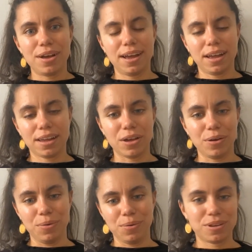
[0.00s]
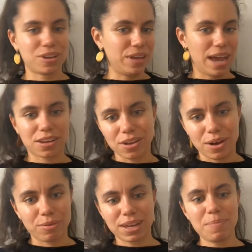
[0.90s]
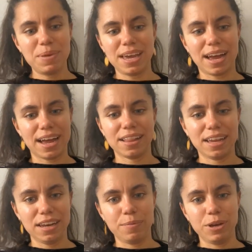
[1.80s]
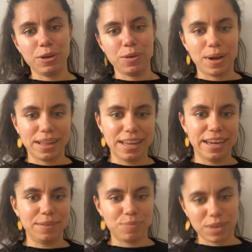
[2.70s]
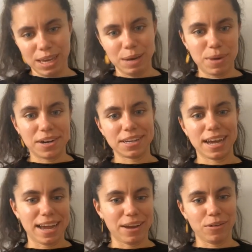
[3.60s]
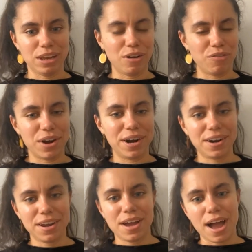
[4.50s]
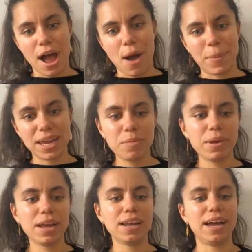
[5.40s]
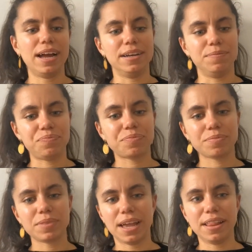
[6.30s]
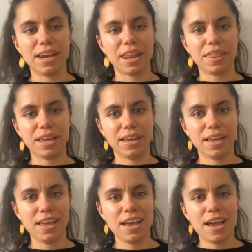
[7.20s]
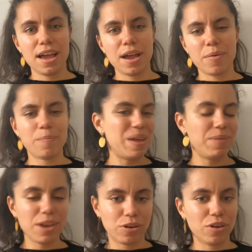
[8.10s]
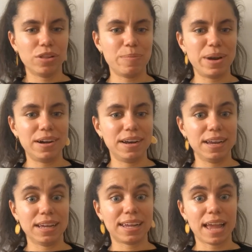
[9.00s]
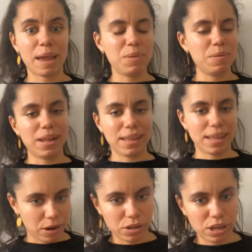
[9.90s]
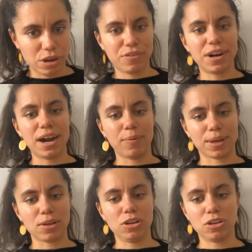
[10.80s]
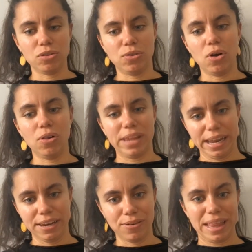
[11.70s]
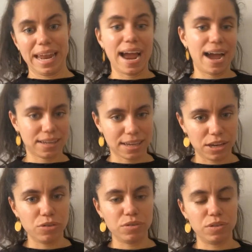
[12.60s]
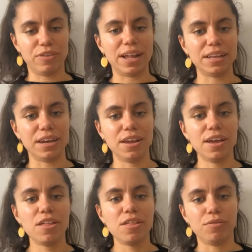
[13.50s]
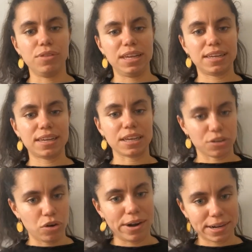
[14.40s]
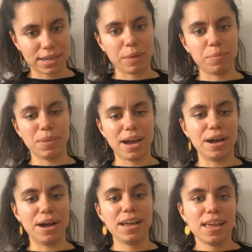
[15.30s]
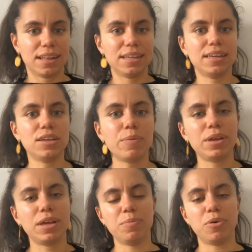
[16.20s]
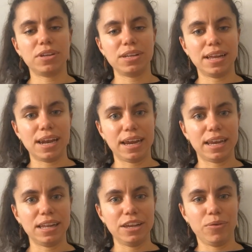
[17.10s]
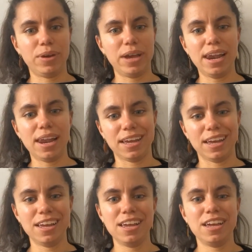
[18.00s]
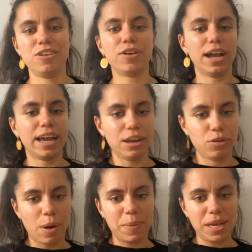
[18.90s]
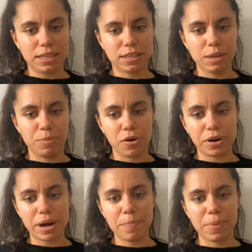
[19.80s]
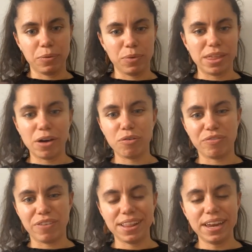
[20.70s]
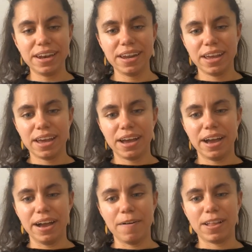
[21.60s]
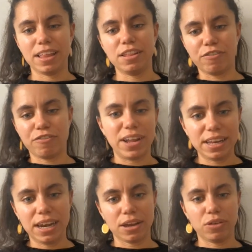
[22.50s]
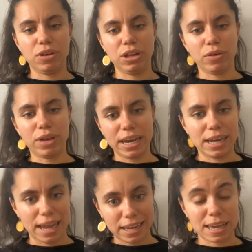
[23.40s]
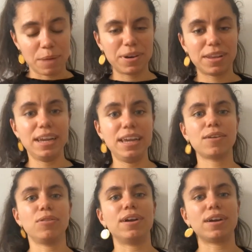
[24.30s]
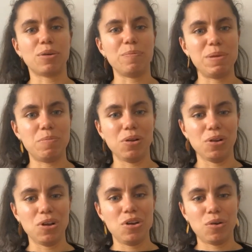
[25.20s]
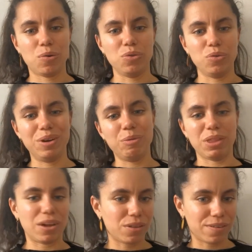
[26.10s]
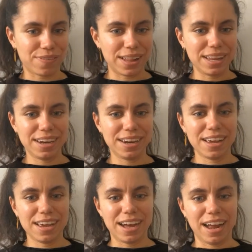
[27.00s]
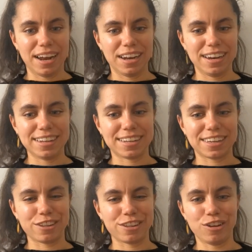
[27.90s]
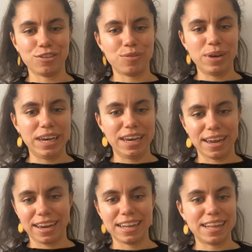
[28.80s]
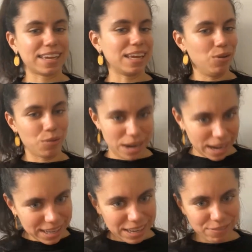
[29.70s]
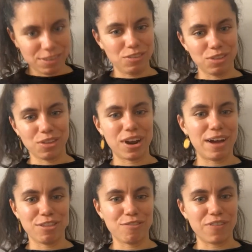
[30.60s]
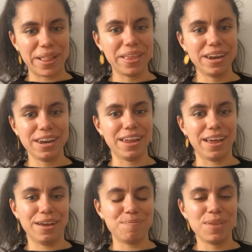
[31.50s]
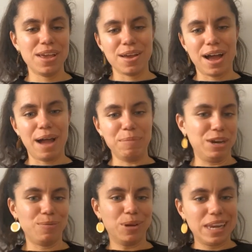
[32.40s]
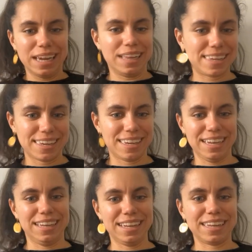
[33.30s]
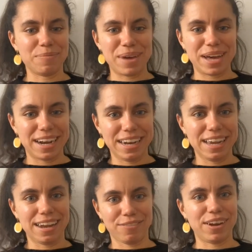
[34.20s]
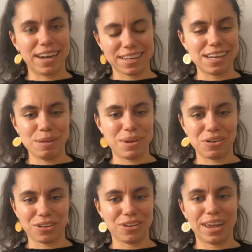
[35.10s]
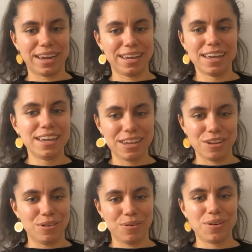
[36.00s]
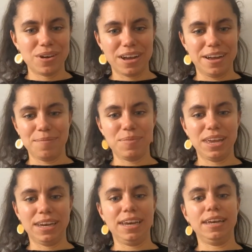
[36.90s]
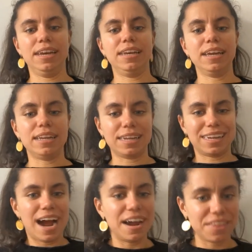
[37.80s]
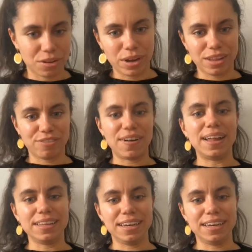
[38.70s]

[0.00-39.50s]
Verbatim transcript: so so yeah so i was happy i had the interview and then in march i got the offer uh, by email and and then i think maybe on, on the very same email that i got the offer i was also told that you know that i had secured the funding through this scholarship uh, and this is something important that like in the uk like you can get into a phd program but without funding uh, and then the funding like you need to get it like separately so there are some people who do it without the funding and it's not really like it doesn't look nice if, if you don't have the funding. Um, I mean, obviously it's it, it's a bad idea like financially, but also like you know um, it, it, it is harder to get the funding